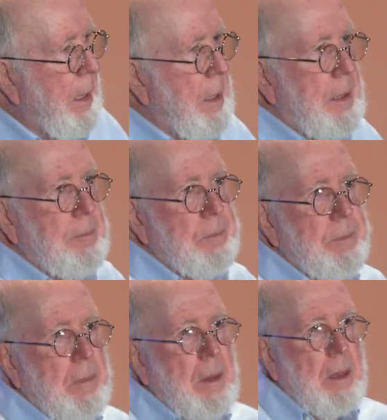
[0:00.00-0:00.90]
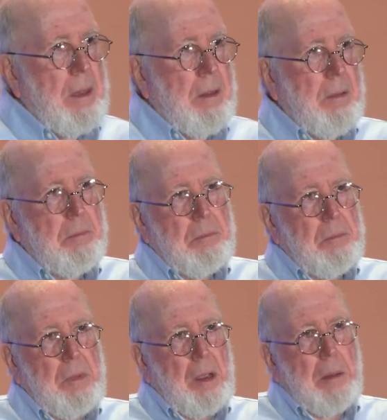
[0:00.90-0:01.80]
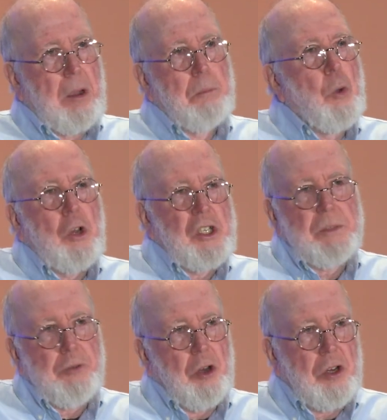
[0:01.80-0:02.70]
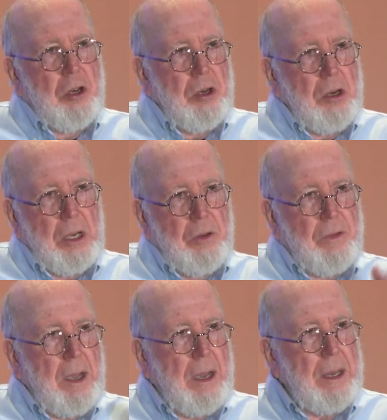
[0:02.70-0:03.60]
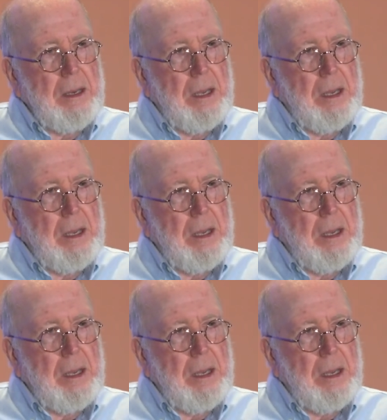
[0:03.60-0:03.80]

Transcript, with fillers: Um, a mortgage broker and you've got,